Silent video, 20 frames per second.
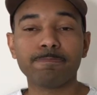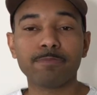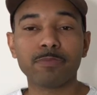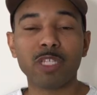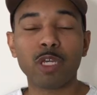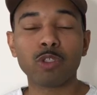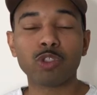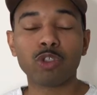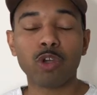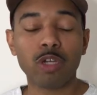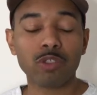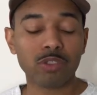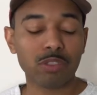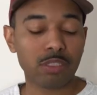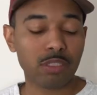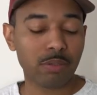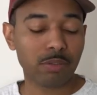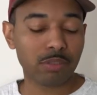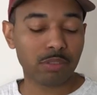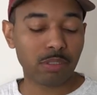they'll charge you
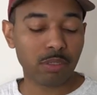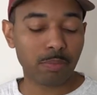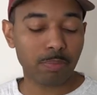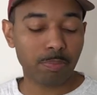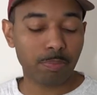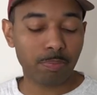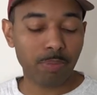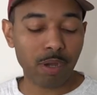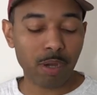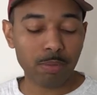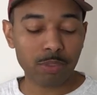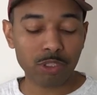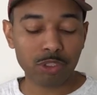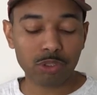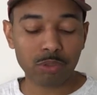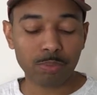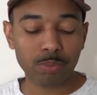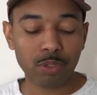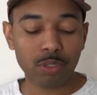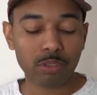to, to publish
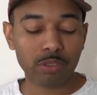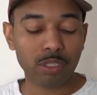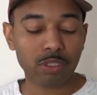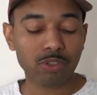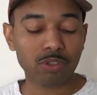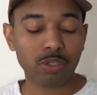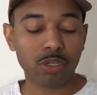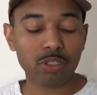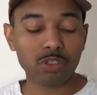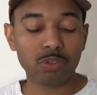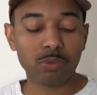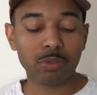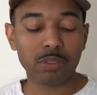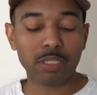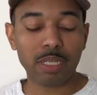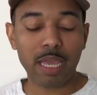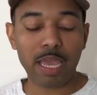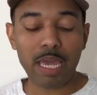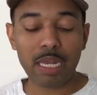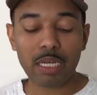your book. They'll charge you with
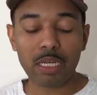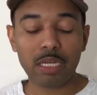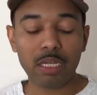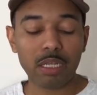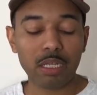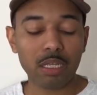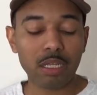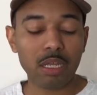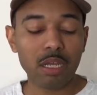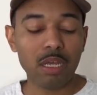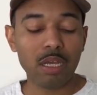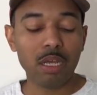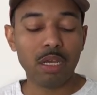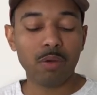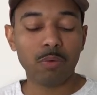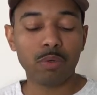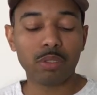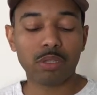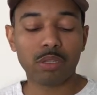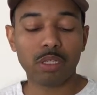the editing,
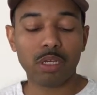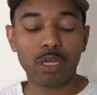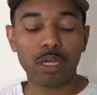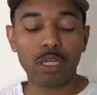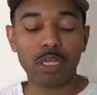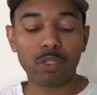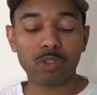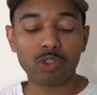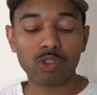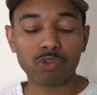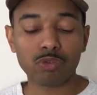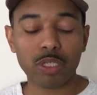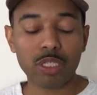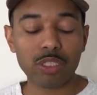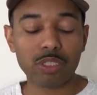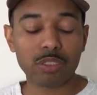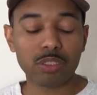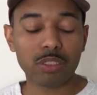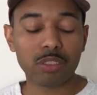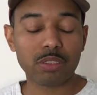with the
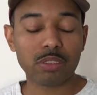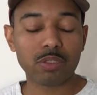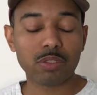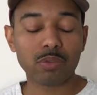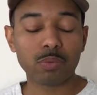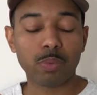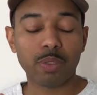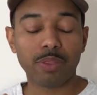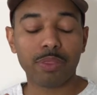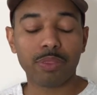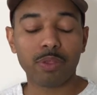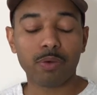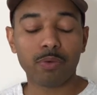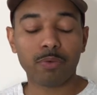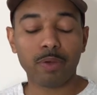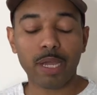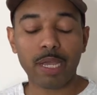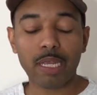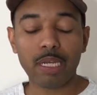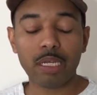illustrations, with the
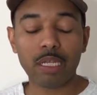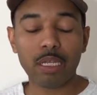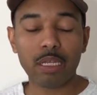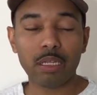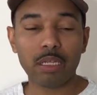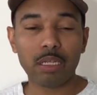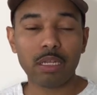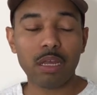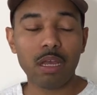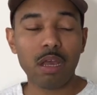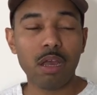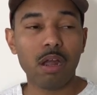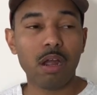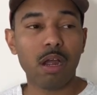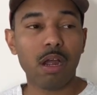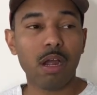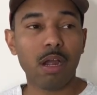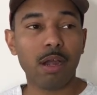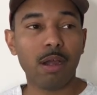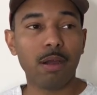writing.
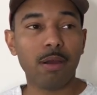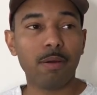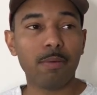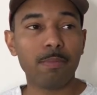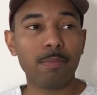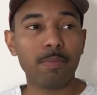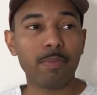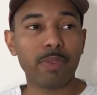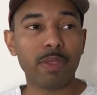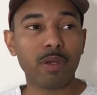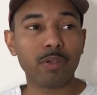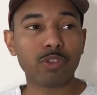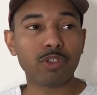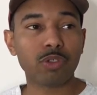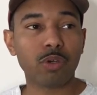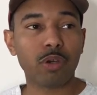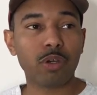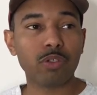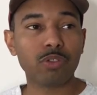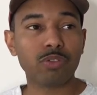Um, they'll
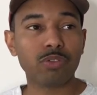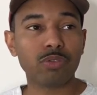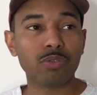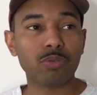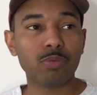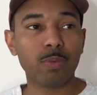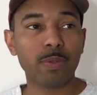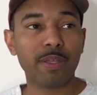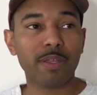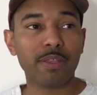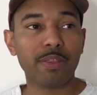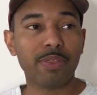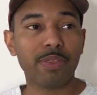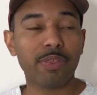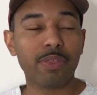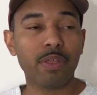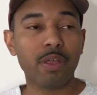charge you with